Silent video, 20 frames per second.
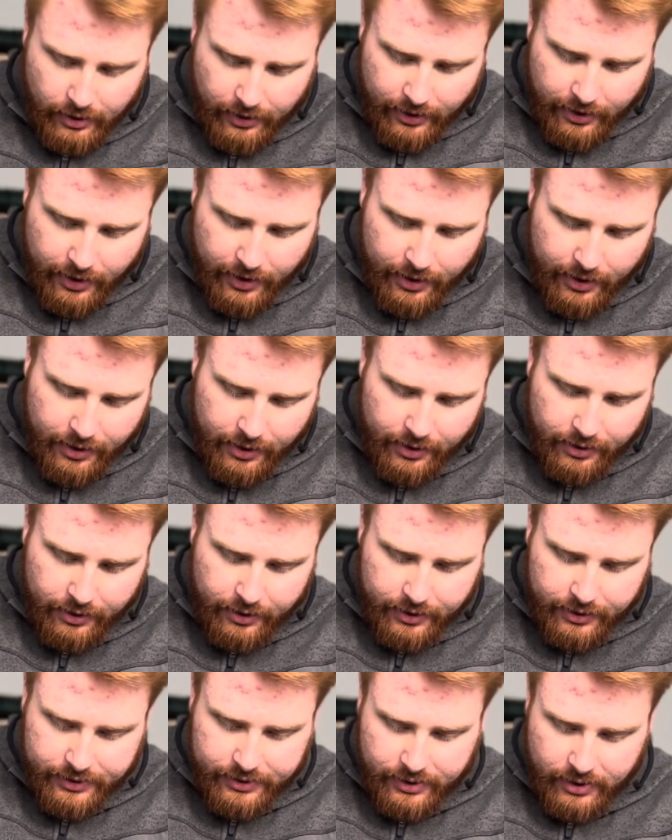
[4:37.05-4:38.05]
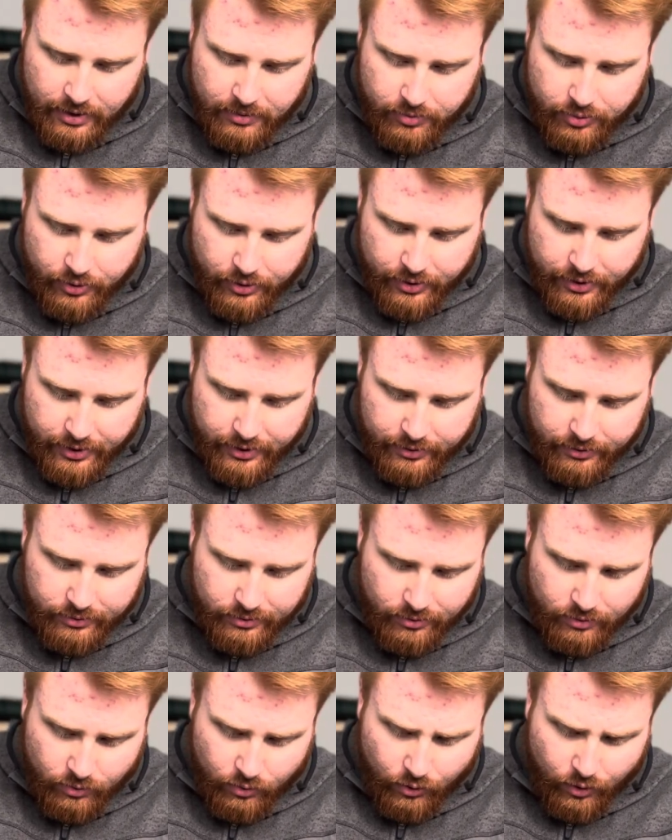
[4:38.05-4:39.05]
And this I put
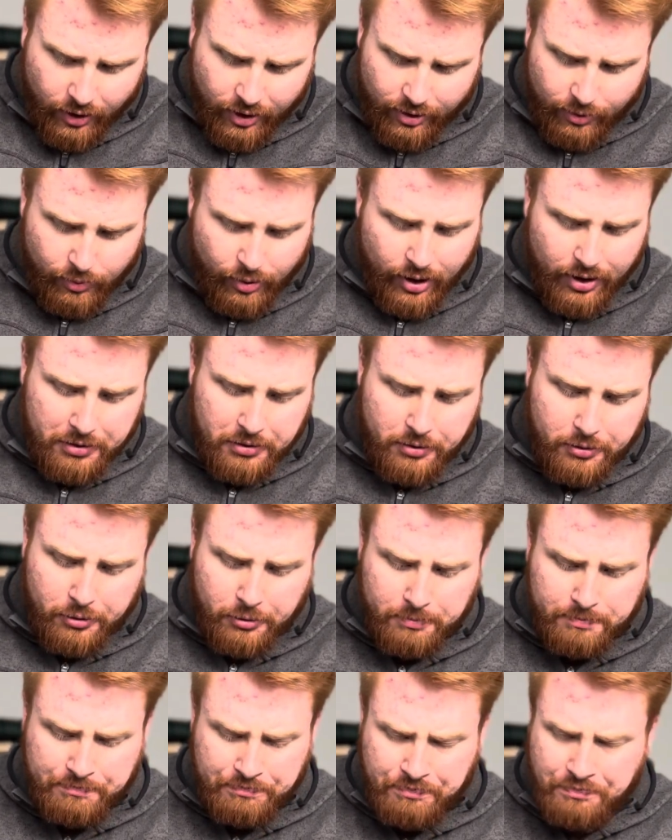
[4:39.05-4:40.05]
water bottle,